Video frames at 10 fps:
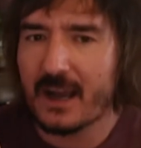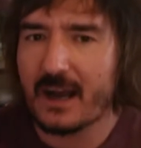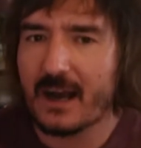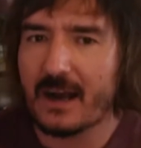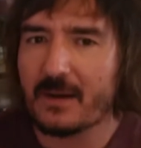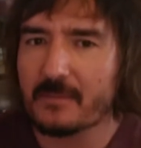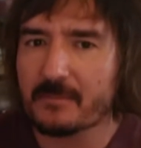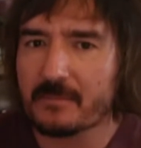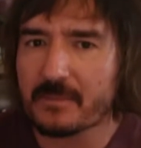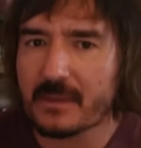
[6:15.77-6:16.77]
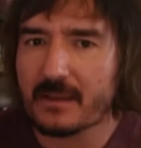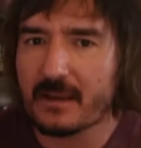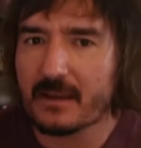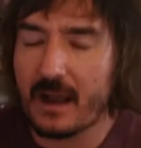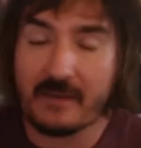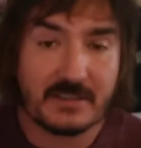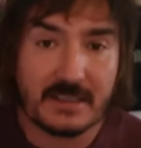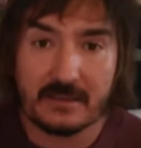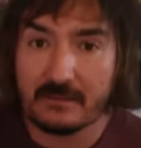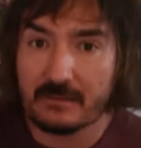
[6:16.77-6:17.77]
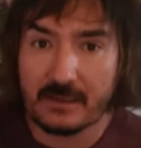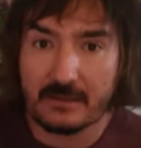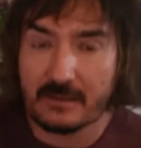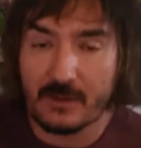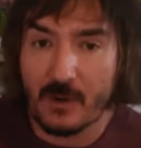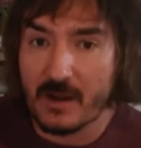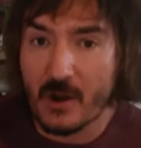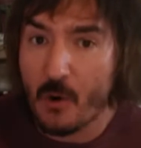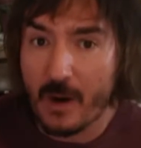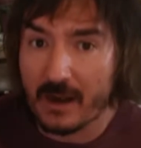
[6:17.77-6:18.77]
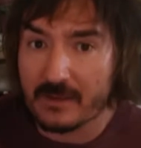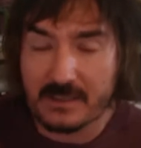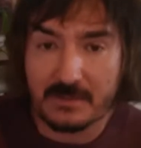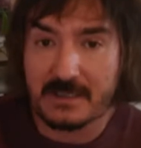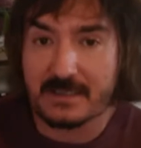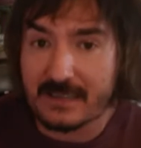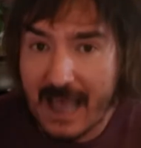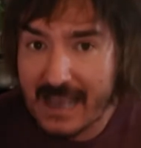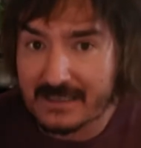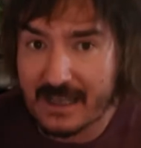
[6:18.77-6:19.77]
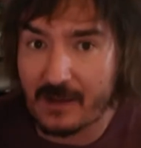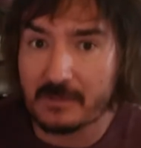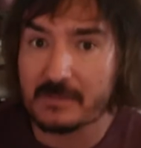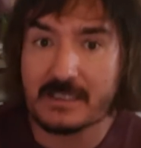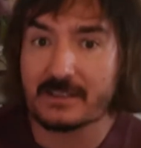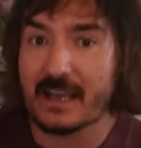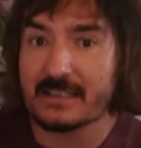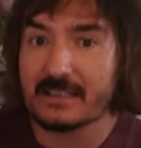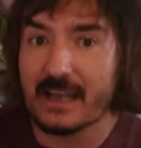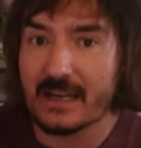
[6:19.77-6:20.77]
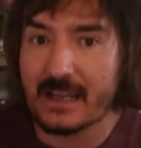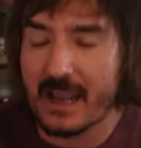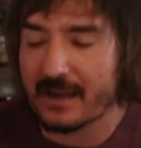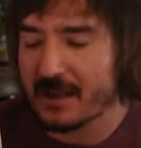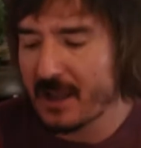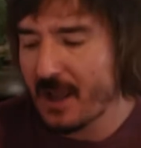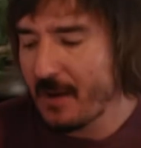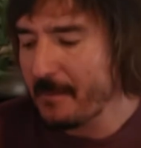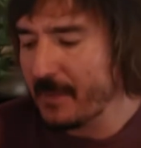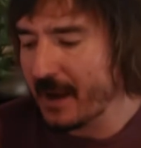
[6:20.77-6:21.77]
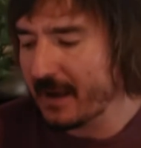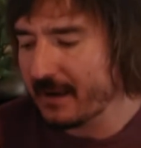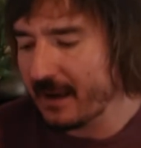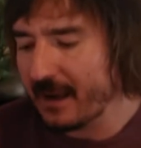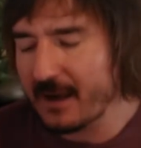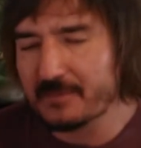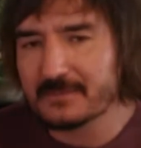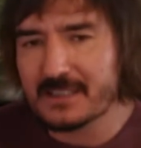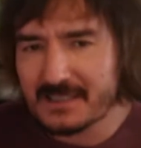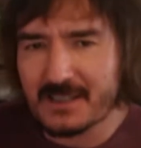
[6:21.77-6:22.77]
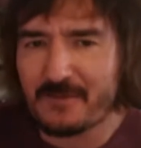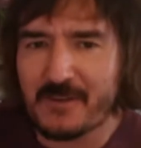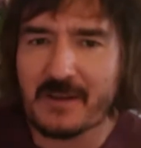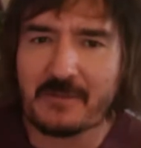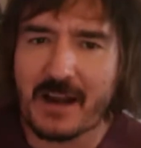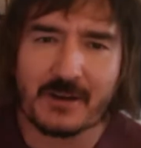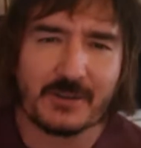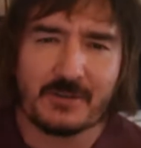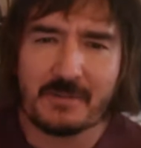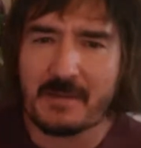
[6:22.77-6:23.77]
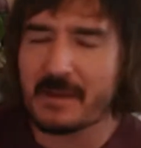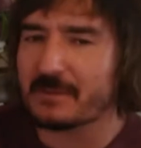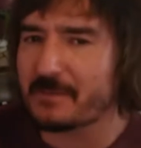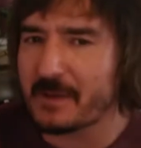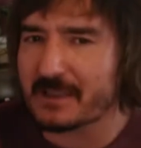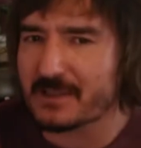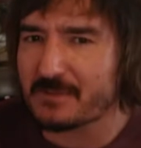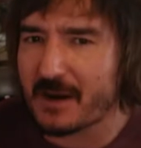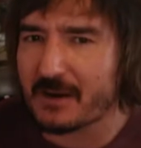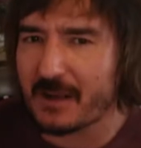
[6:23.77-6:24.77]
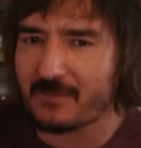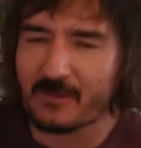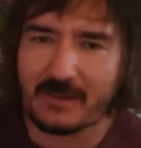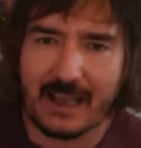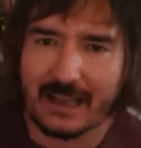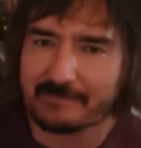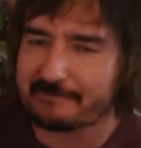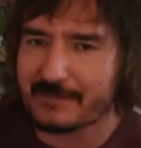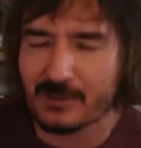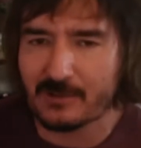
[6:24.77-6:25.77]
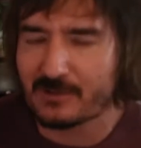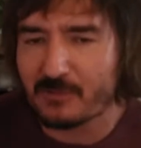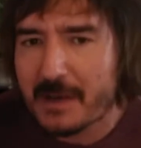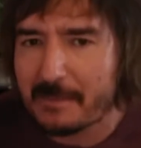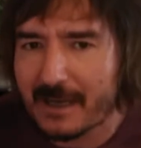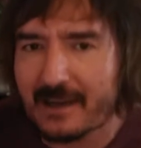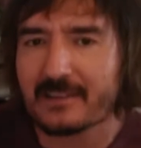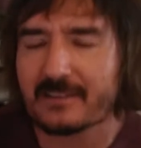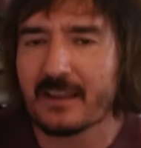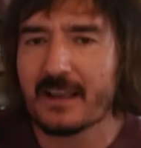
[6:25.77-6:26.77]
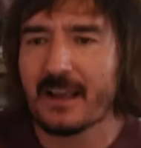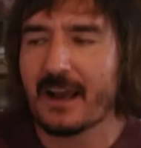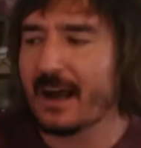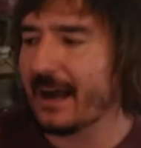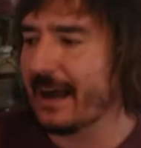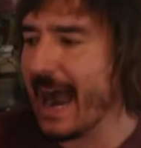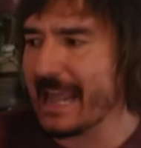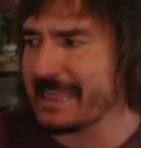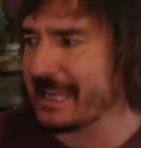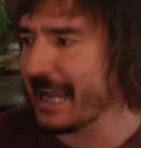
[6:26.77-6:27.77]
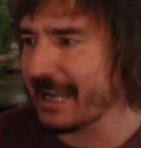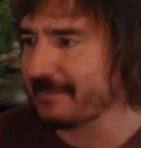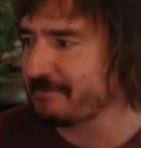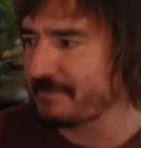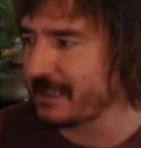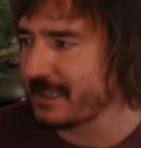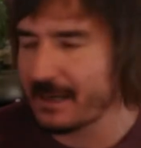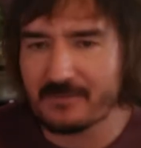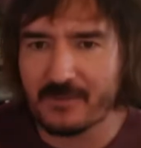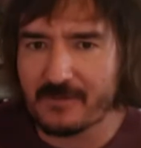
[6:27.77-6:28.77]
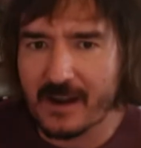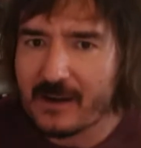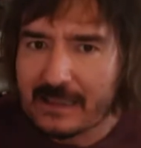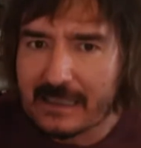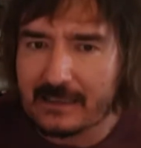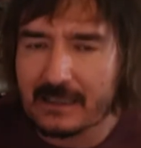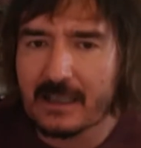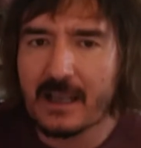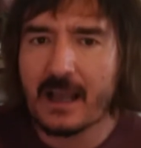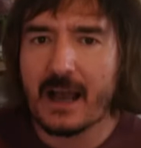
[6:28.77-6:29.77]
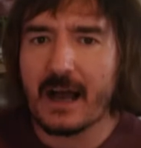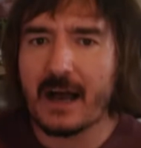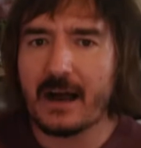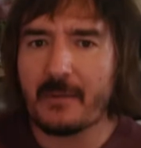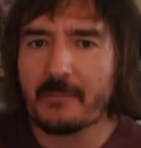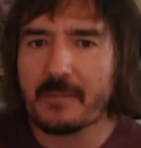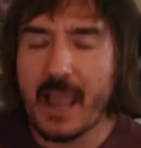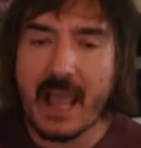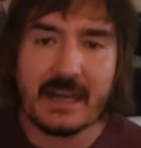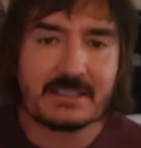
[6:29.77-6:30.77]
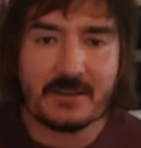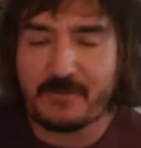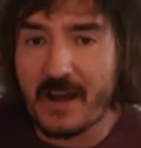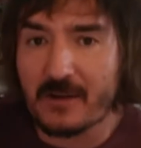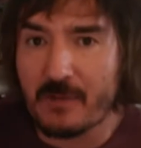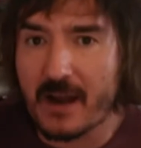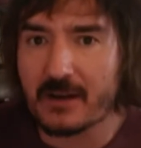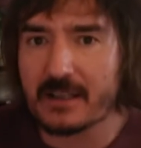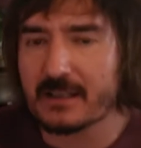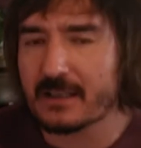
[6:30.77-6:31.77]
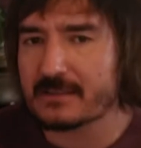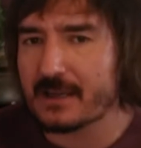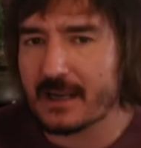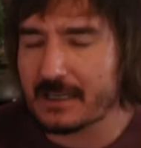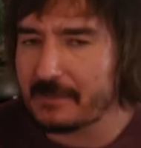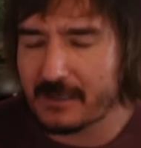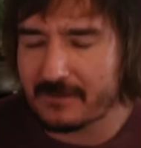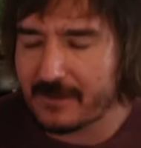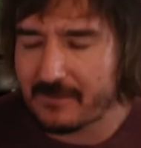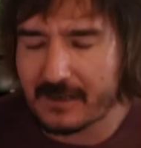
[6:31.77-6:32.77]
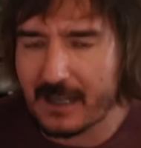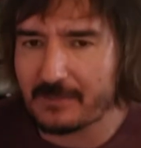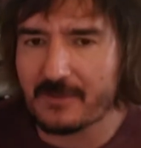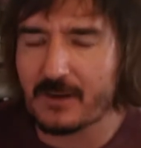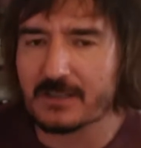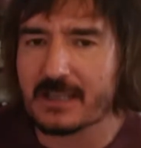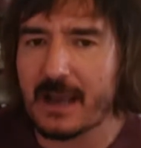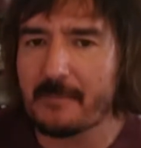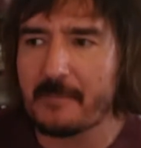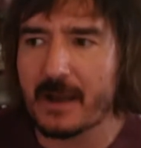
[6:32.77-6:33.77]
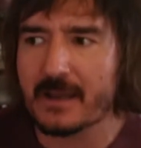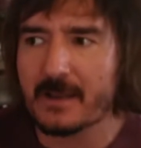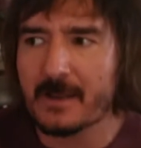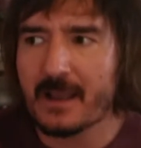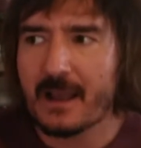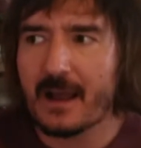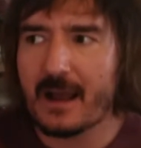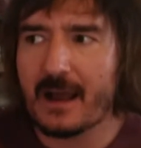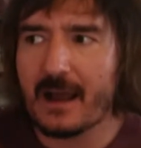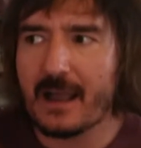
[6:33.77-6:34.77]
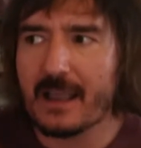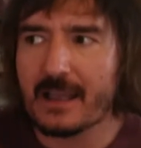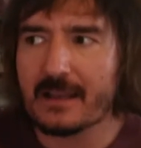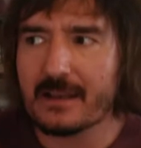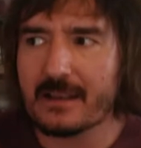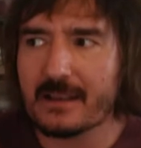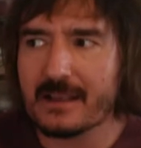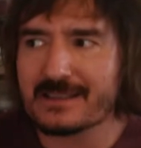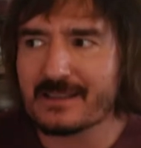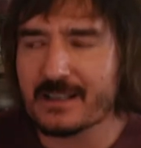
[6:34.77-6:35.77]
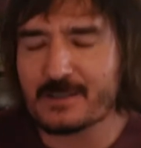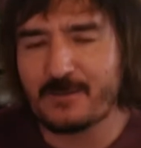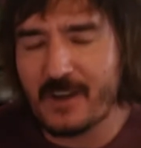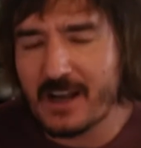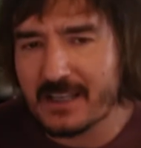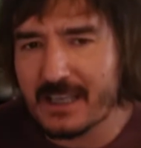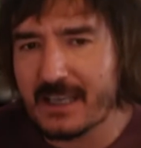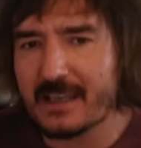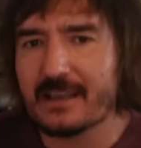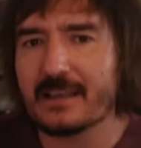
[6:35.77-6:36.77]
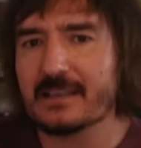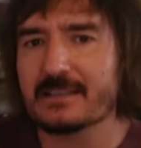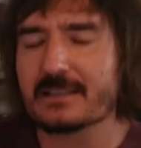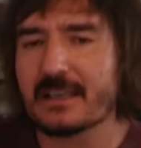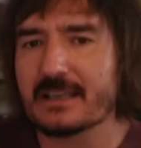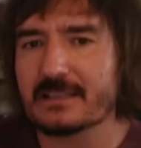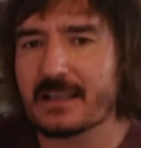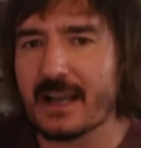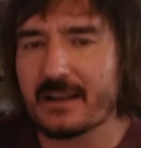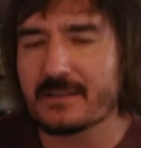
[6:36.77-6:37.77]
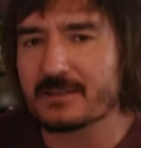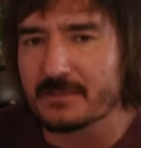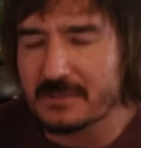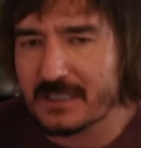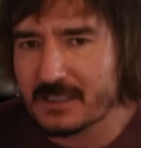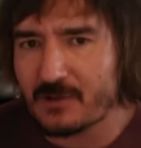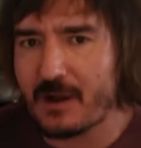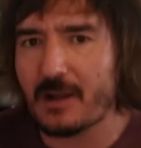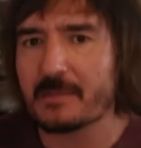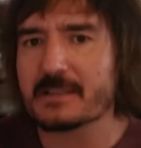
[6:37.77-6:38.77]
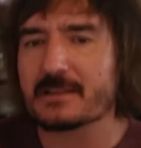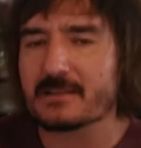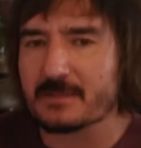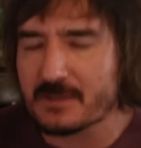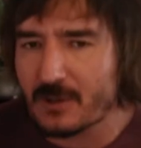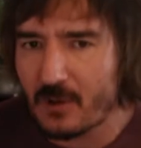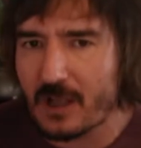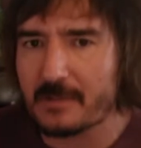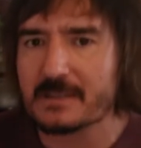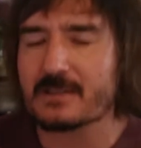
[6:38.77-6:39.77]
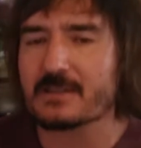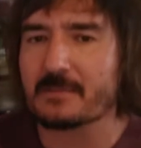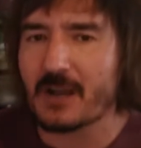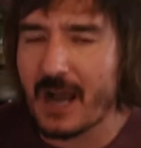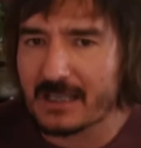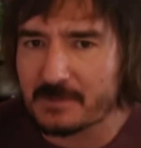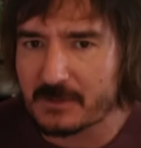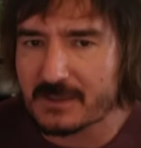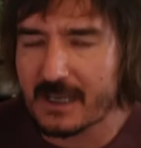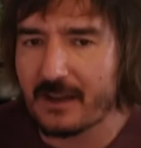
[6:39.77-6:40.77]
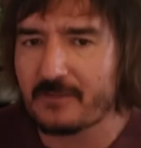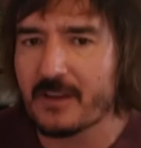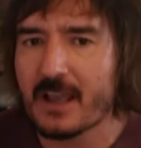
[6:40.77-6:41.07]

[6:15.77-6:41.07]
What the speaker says: Obviously, he went nowhere. This was his last album until 1998. But this is a fun record. You might be able to pick this record up for like $2-3. I think I picked it up for very little. And it's a fun record. It's not going to be your favorite album of all time, but it's funky. He's kind of, there's some disco elements, there's some soul elements, there's some gospel stuff.